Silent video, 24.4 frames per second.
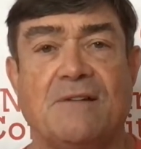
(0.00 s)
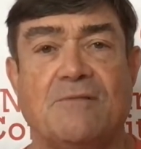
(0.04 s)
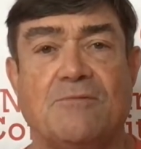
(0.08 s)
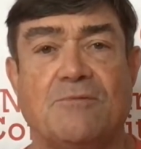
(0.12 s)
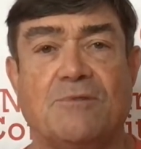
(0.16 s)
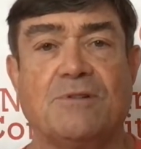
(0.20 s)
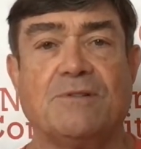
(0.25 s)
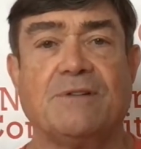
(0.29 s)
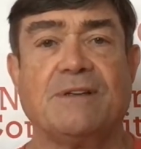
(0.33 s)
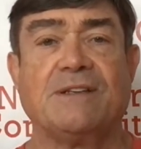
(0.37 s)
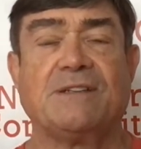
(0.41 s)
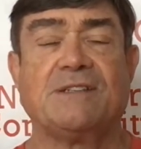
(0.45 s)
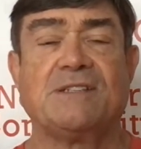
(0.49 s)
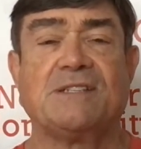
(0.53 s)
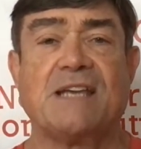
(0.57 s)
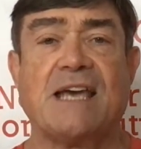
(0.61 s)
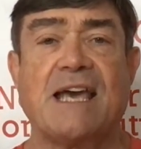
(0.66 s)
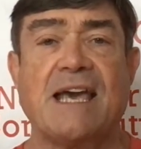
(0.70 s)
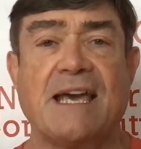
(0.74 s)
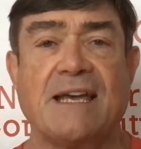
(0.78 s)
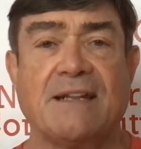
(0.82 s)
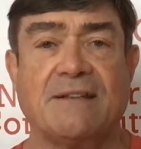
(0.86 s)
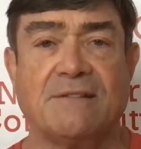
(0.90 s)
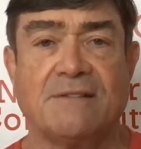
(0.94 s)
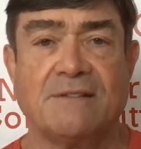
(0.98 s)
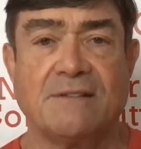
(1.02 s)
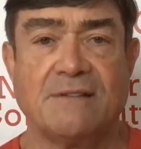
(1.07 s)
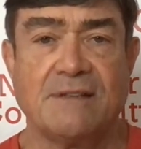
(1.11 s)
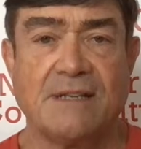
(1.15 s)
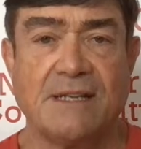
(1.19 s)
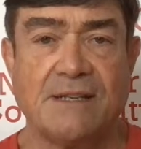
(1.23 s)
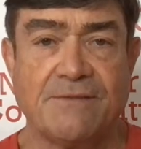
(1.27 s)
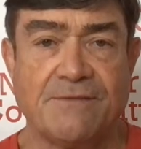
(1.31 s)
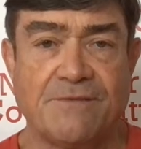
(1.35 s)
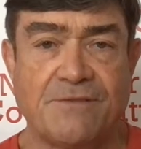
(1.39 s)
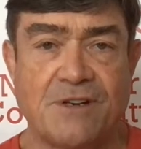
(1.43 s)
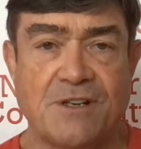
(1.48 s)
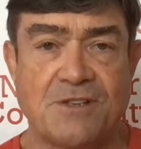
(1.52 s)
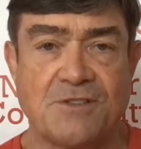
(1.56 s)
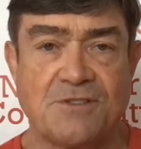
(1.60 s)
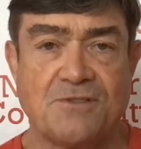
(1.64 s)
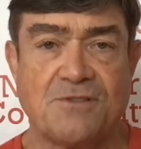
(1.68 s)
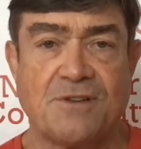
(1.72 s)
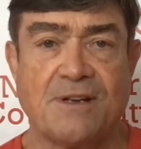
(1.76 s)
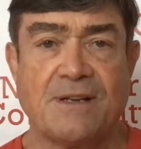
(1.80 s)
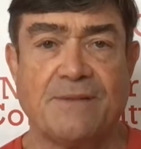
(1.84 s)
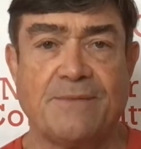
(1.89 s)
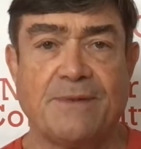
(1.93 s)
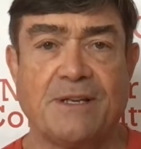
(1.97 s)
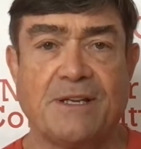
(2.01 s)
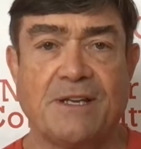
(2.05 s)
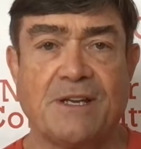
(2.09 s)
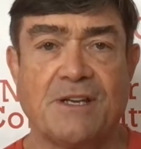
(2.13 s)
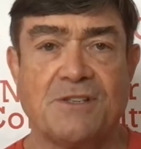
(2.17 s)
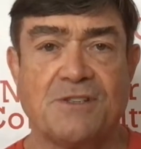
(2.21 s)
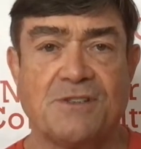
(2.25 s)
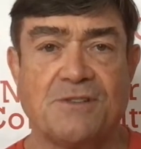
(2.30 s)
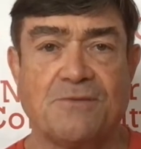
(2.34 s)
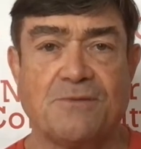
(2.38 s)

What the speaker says: really saddened and frustrated because